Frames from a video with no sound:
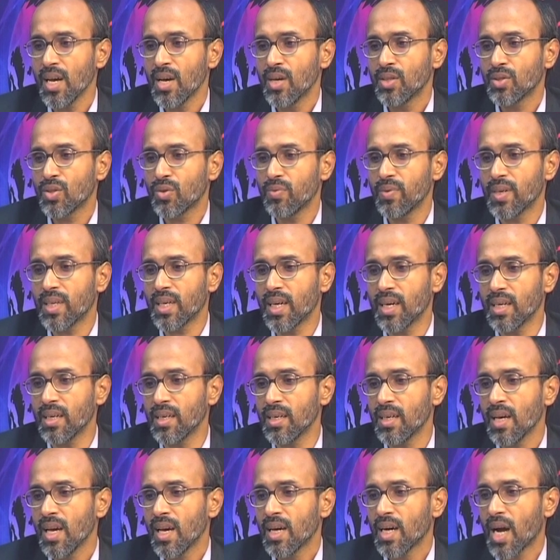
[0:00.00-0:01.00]
So, we
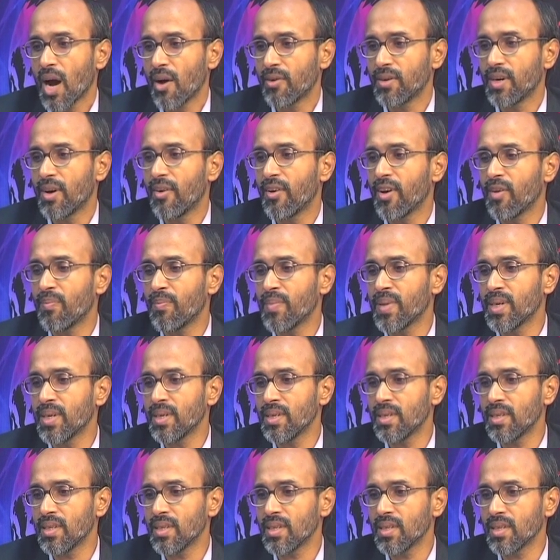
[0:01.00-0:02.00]
can have
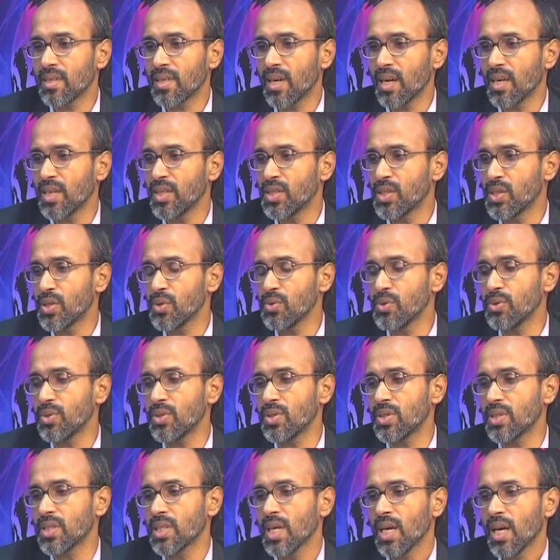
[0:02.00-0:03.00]
developmental
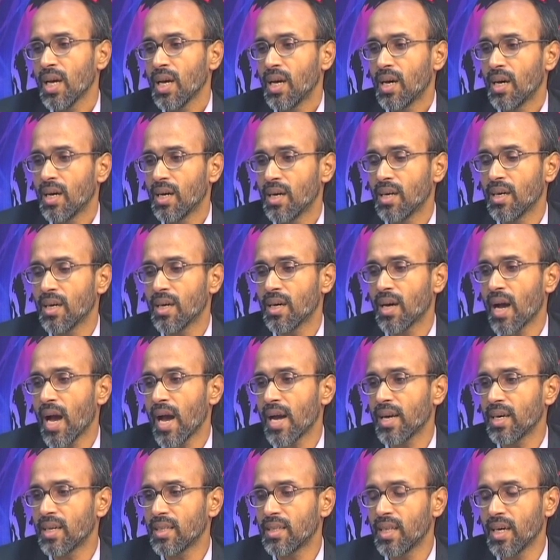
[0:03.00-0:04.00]
issues
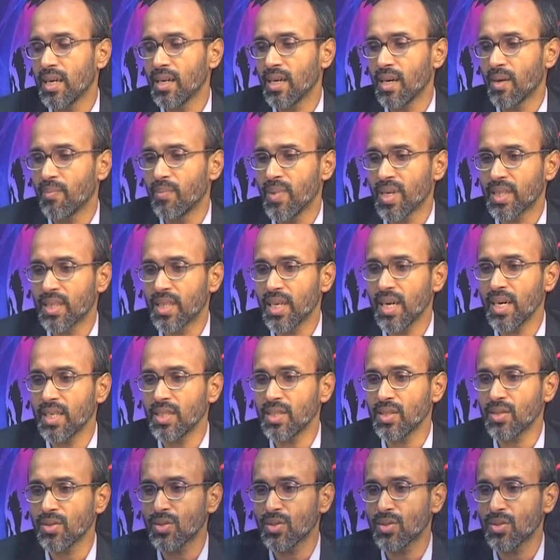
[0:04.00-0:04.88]
and then methods.